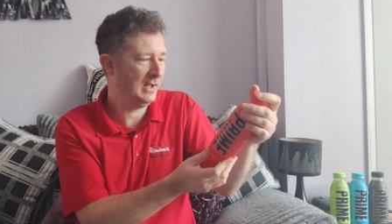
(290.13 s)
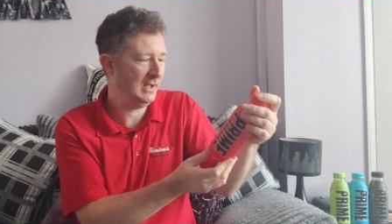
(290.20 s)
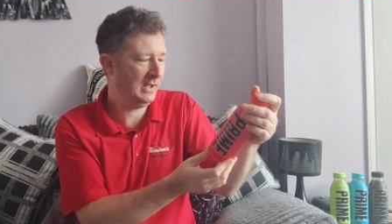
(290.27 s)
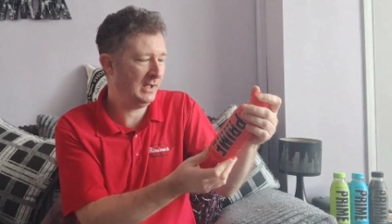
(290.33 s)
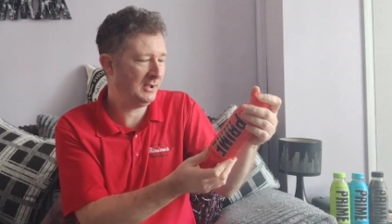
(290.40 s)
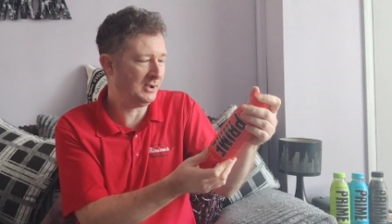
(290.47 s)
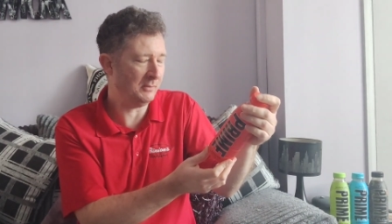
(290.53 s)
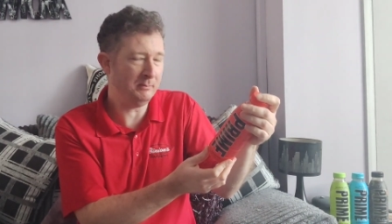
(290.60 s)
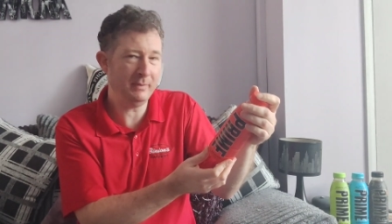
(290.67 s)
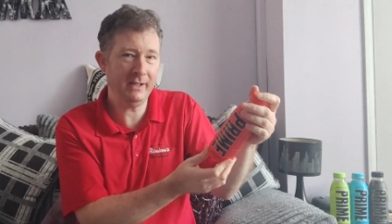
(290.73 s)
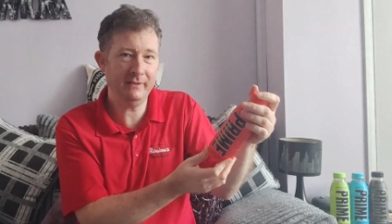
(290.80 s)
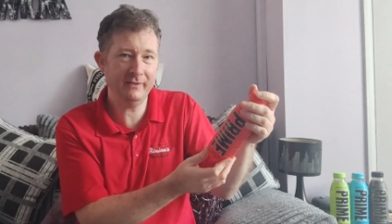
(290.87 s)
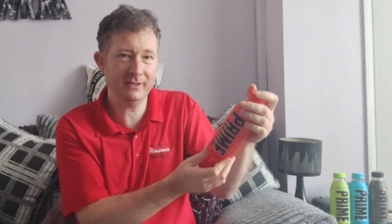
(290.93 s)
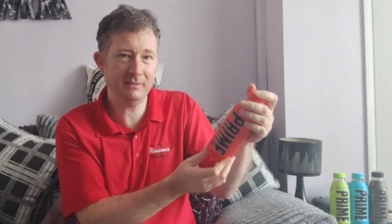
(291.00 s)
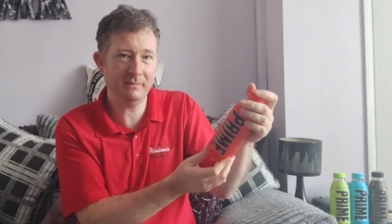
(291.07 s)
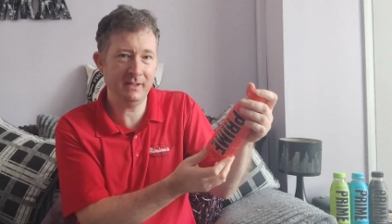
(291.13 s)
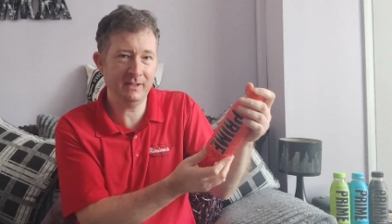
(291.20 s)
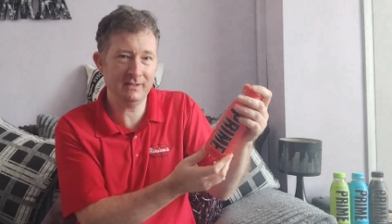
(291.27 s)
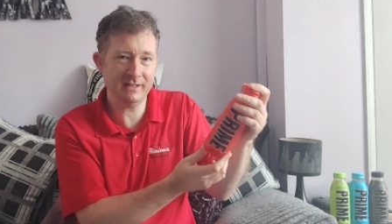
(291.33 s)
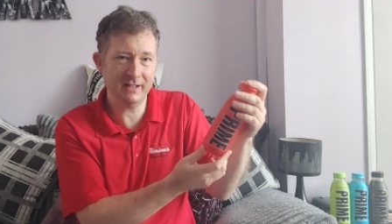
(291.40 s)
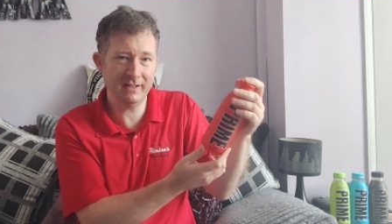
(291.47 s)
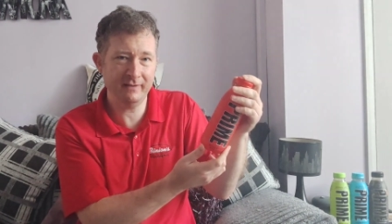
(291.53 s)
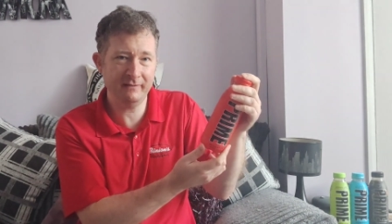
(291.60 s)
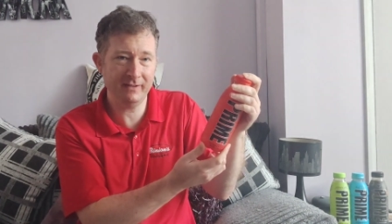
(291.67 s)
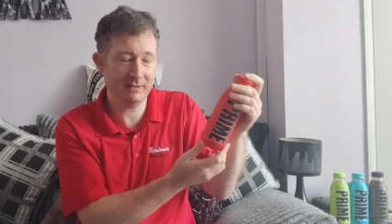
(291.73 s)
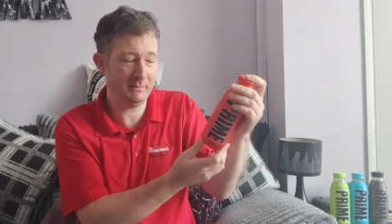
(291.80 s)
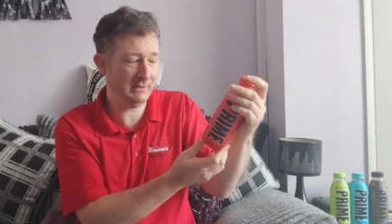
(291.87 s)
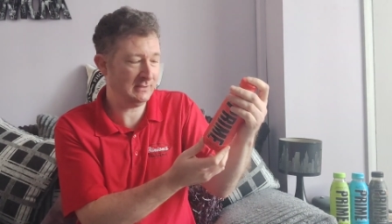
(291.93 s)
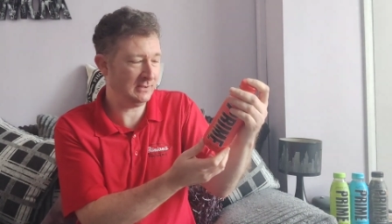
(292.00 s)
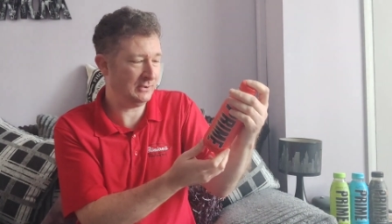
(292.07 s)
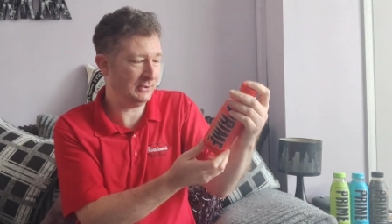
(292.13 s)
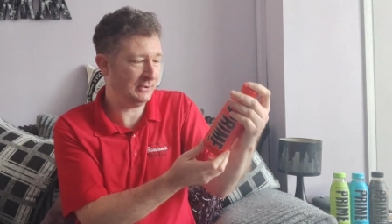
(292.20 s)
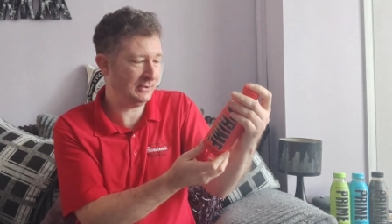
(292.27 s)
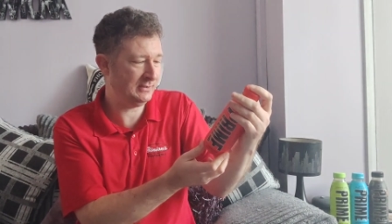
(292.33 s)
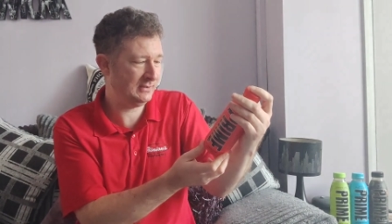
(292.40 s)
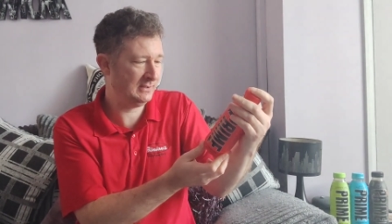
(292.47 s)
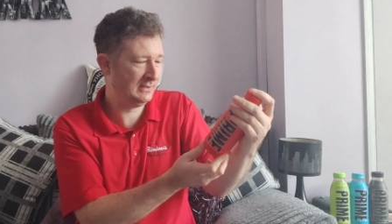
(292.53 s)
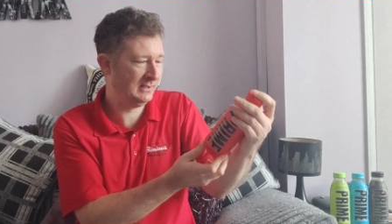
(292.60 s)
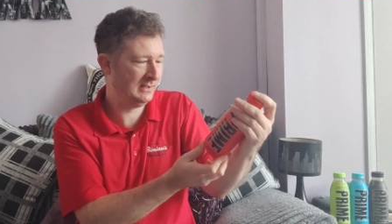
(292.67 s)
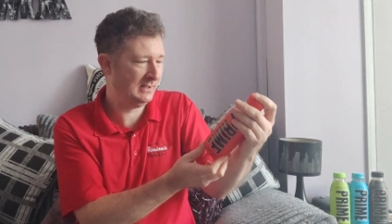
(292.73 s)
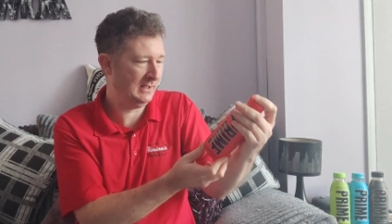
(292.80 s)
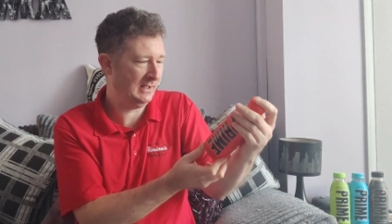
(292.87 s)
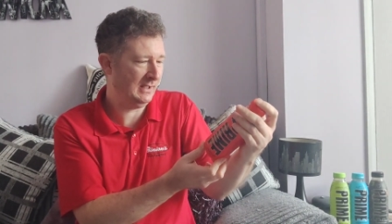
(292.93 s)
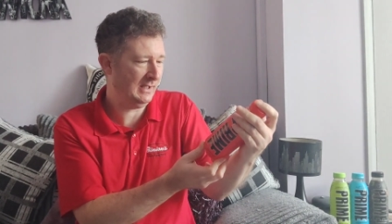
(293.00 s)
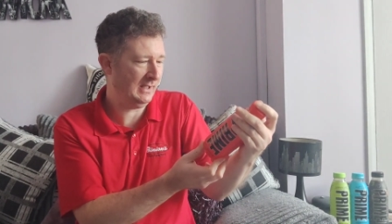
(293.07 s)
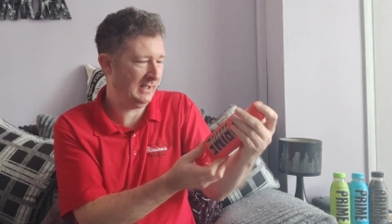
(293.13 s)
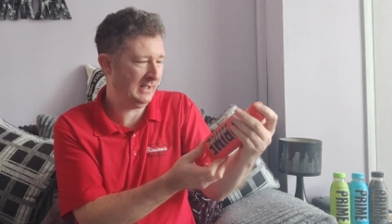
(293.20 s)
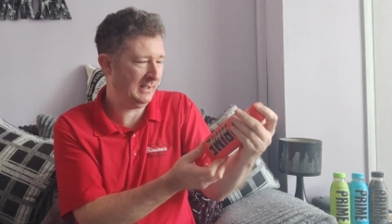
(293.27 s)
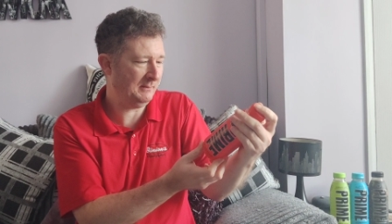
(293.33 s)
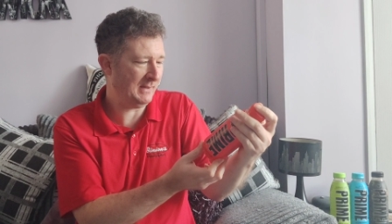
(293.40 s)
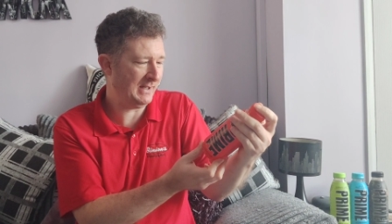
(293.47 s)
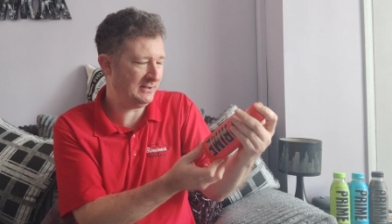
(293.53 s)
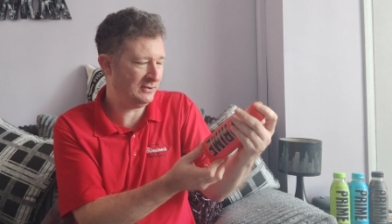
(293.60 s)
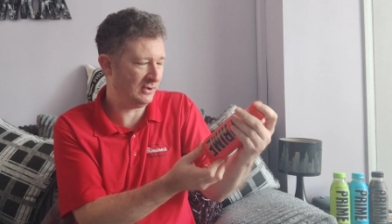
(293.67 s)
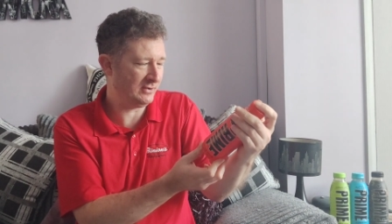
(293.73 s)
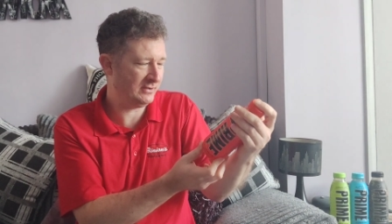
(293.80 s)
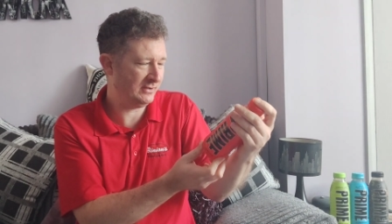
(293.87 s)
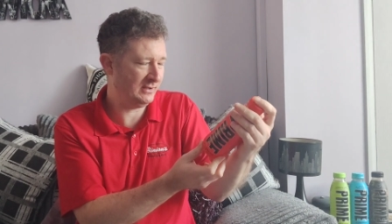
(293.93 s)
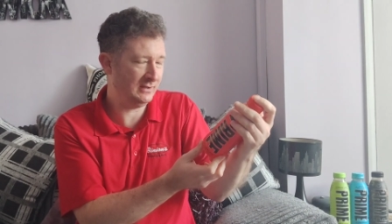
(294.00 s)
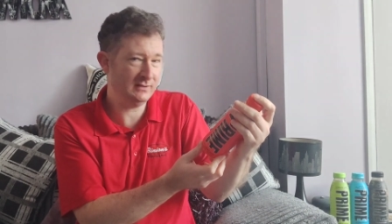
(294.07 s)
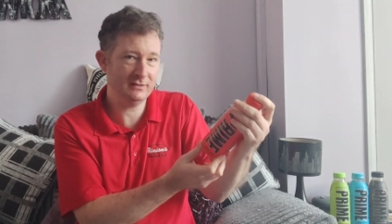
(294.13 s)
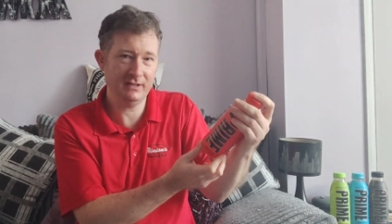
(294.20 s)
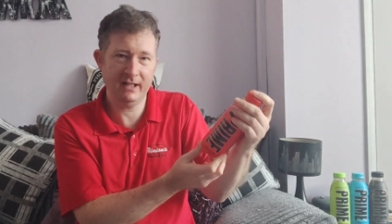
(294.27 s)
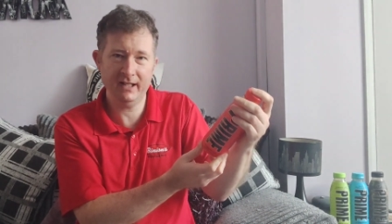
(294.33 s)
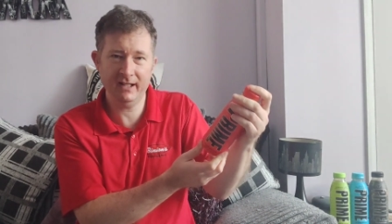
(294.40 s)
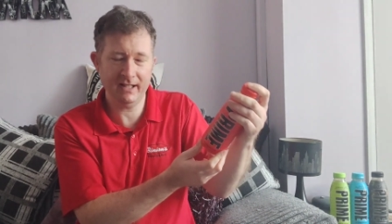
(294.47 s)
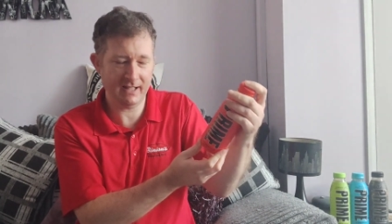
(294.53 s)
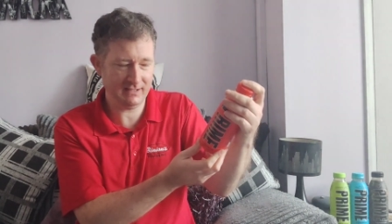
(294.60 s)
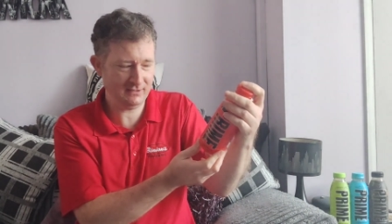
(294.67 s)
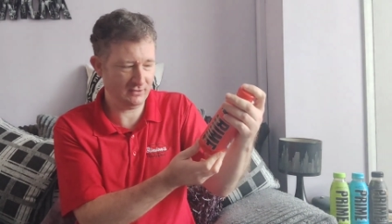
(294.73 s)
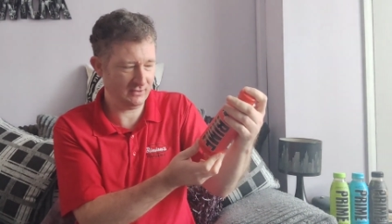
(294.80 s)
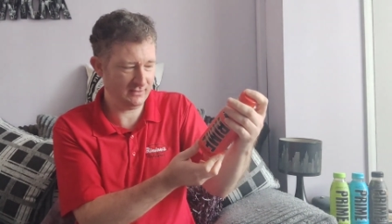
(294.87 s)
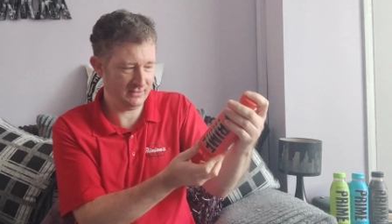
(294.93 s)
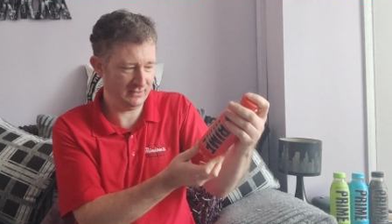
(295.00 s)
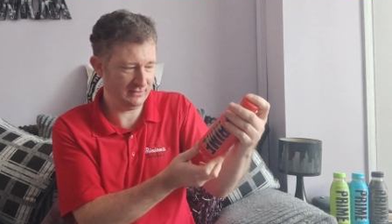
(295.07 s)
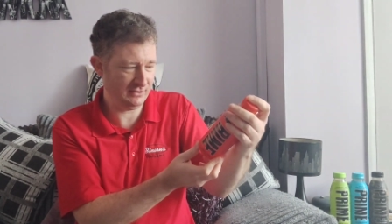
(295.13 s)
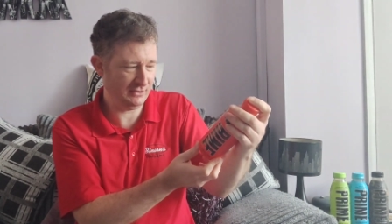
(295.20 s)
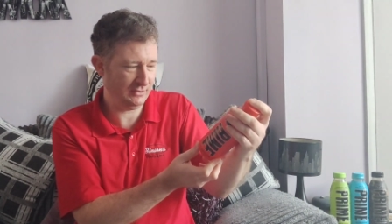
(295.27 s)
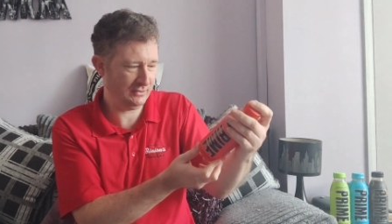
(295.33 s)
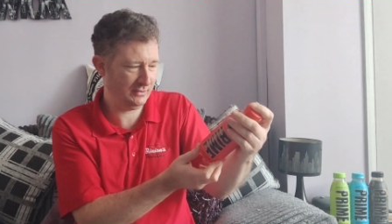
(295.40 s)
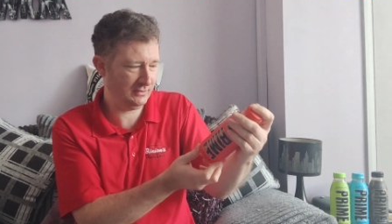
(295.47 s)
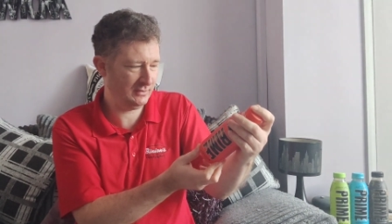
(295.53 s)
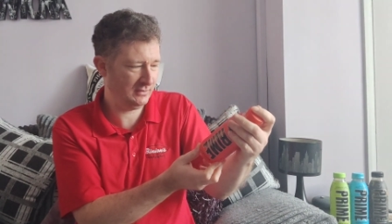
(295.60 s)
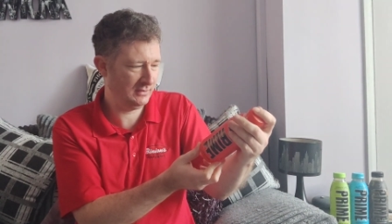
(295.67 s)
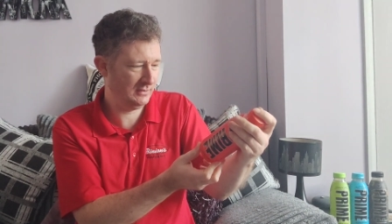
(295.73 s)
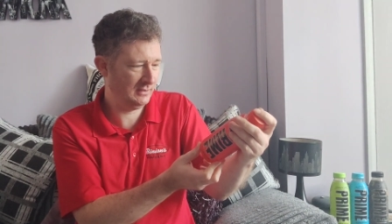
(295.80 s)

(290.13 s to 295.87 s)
Uh, got B vitamins, yeah, vitamins are good. Um, antioxidants, yeah, antioxidants are good.